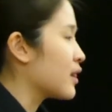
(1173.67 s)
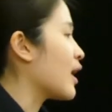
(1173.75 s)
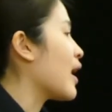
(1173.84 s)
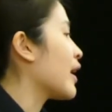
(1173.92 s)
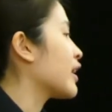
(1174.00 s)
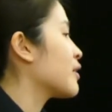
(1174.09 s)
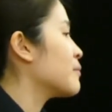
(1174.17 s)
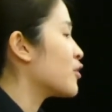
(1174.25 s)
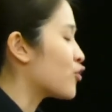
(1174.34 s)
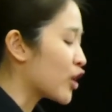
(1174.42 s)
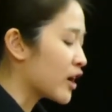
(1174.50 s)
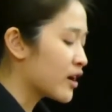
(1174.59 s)
like
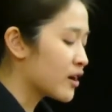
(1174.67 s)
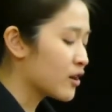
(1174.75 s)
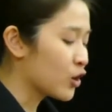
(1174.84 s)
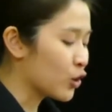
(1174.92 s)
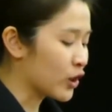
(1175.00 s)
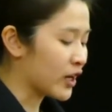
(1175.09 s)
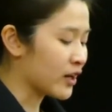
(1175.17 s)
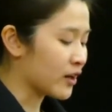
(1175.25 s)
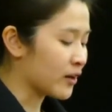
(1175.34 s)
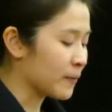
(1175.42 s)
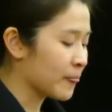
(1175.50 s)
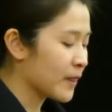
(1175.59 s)
Marina
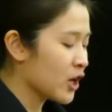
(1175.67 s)
Lulina,